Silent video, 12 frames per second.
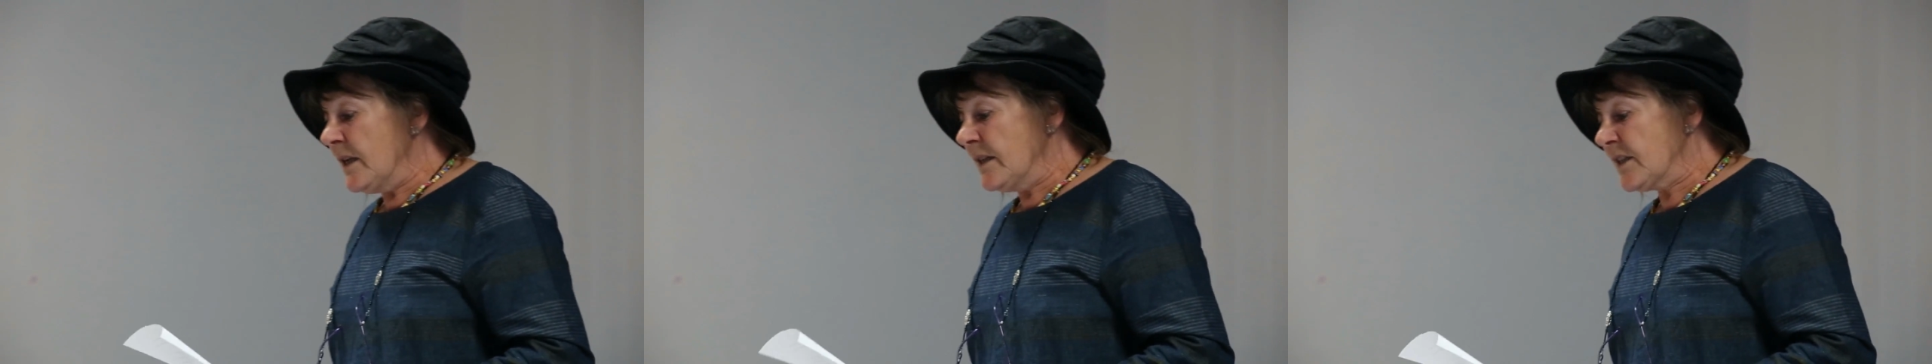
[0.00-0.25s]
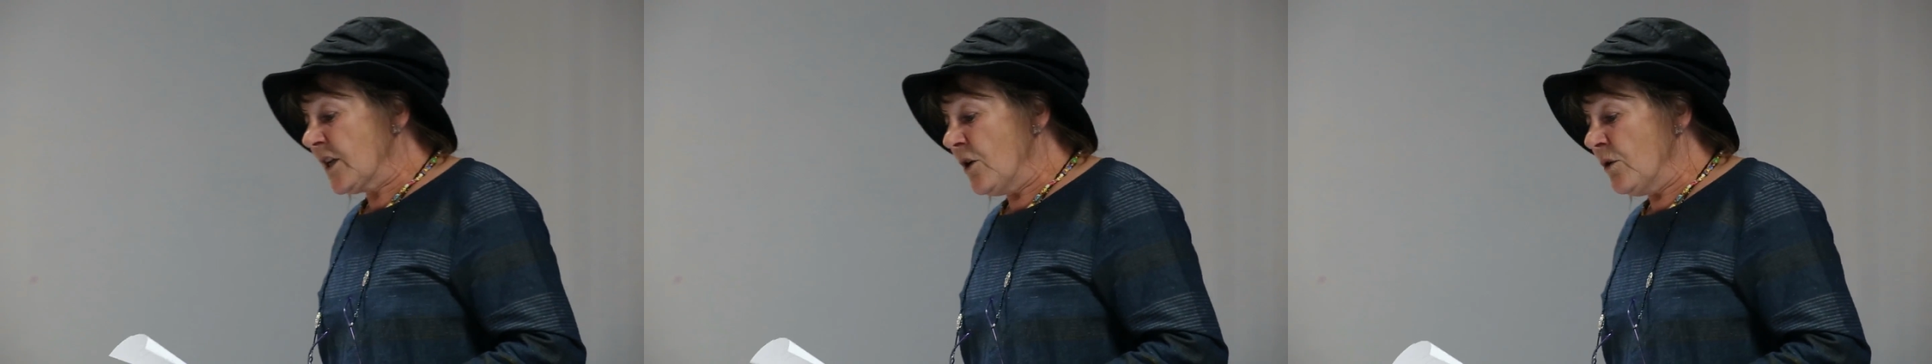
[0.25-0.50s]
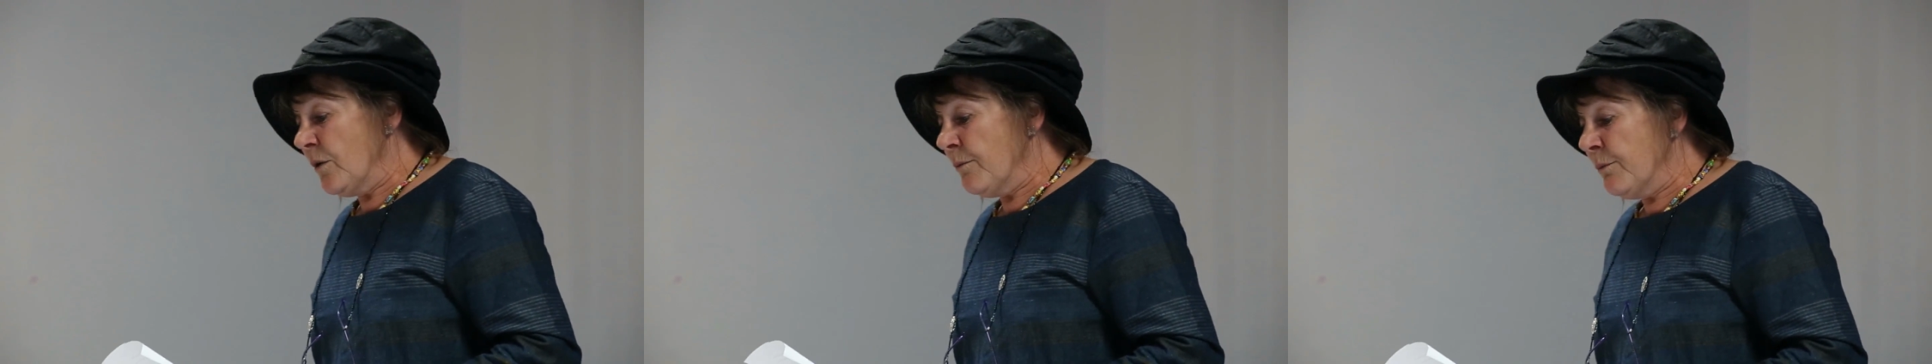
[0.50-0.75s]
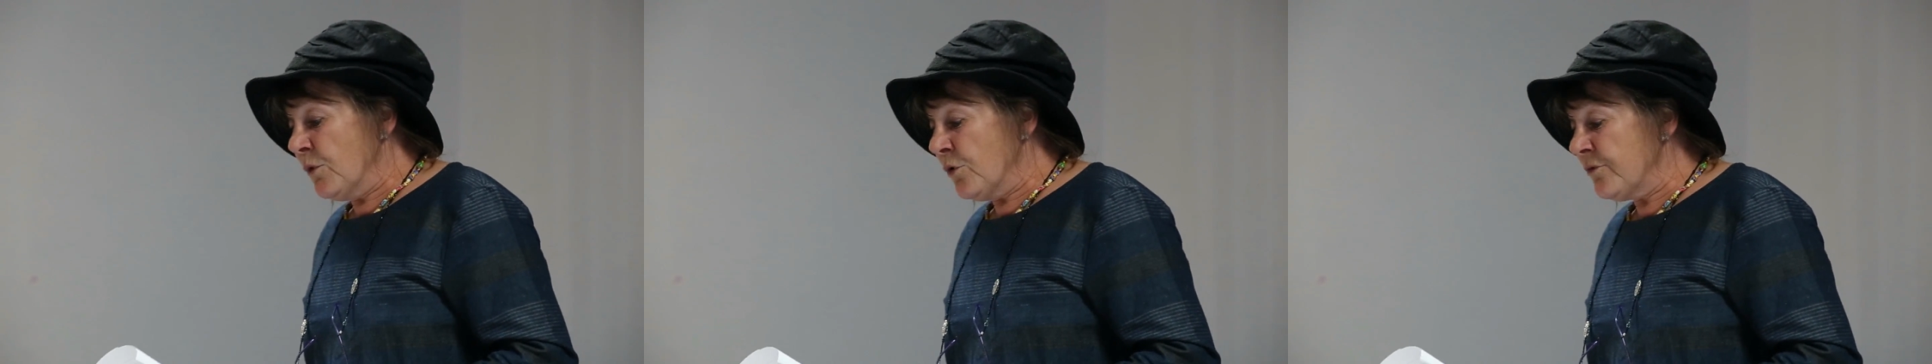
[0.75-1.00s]
So
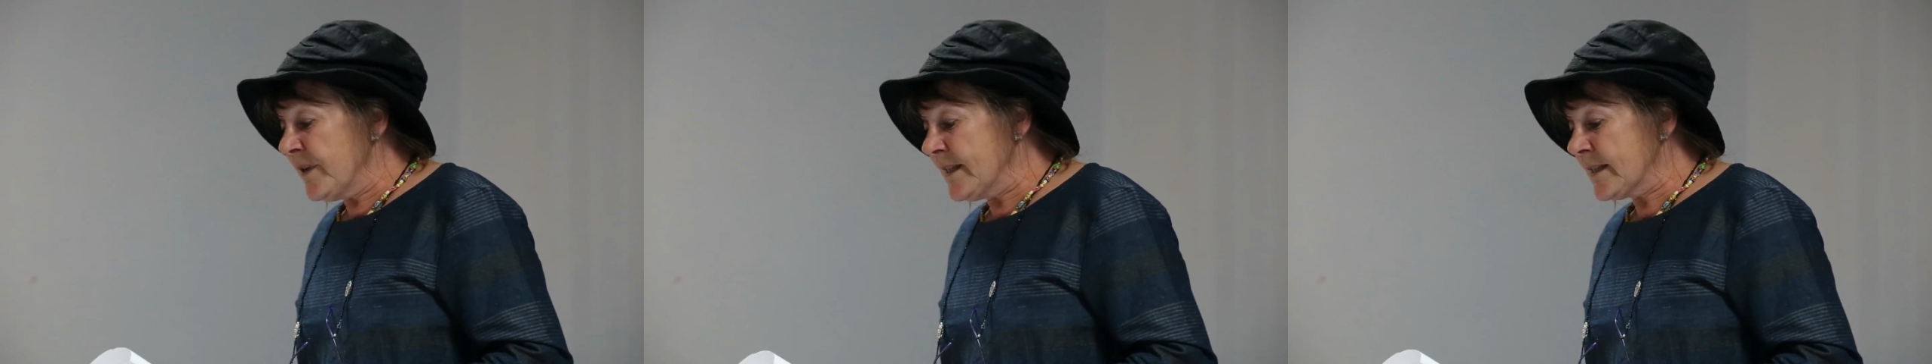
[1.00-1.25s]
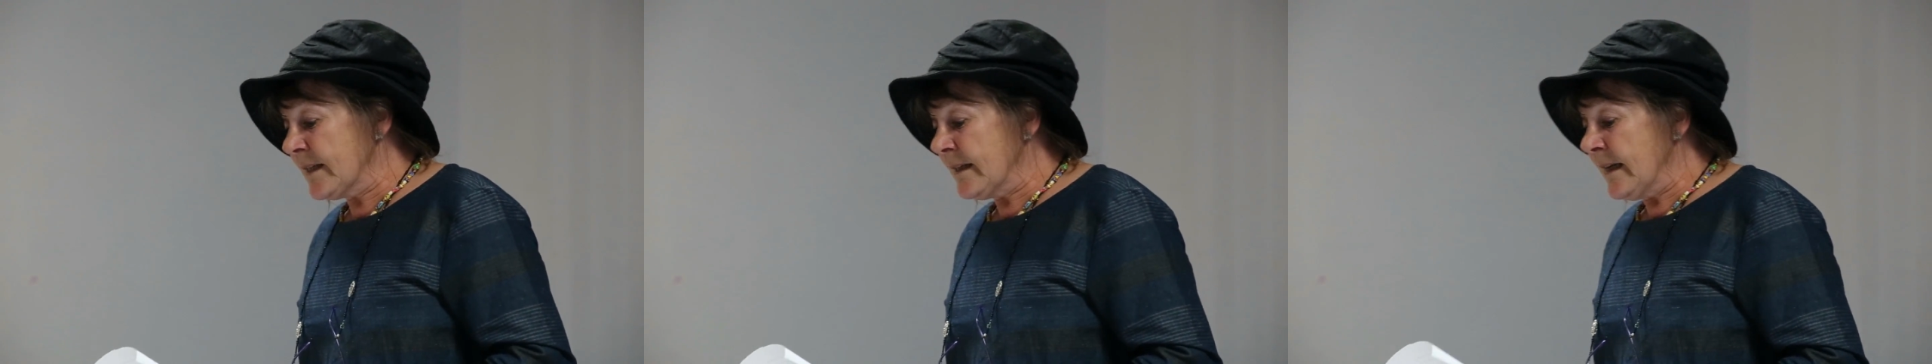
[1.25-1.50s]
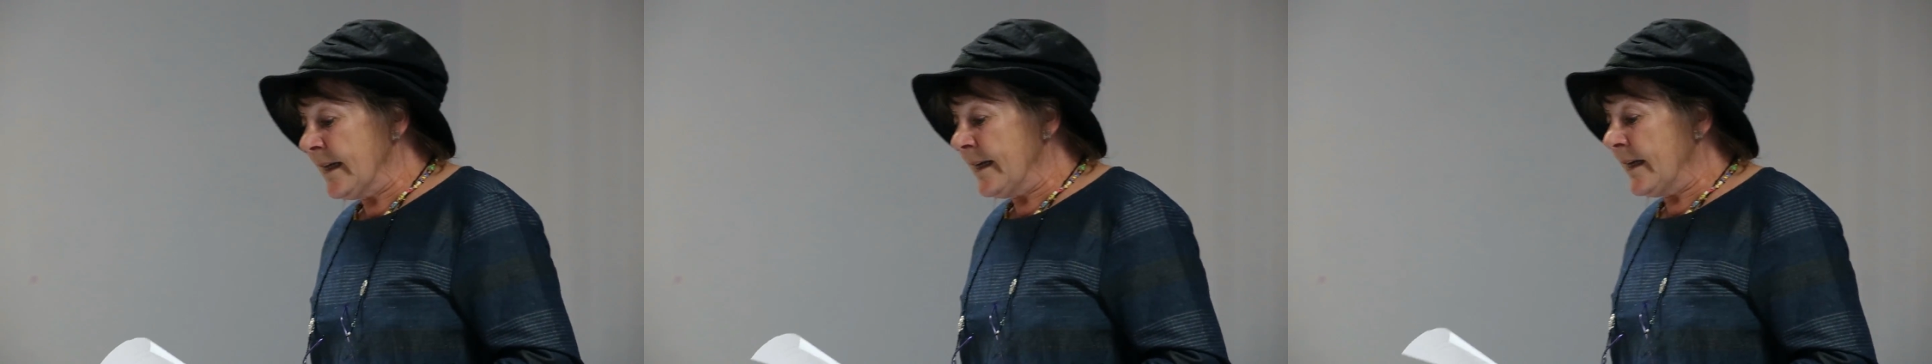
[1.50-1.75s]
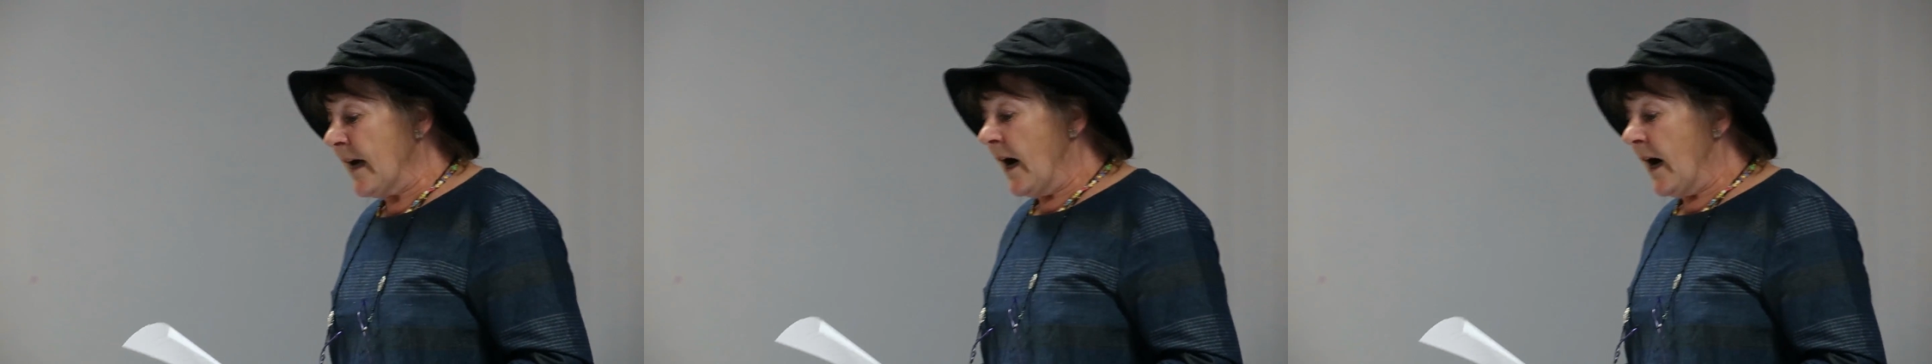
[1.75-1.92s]
more recently,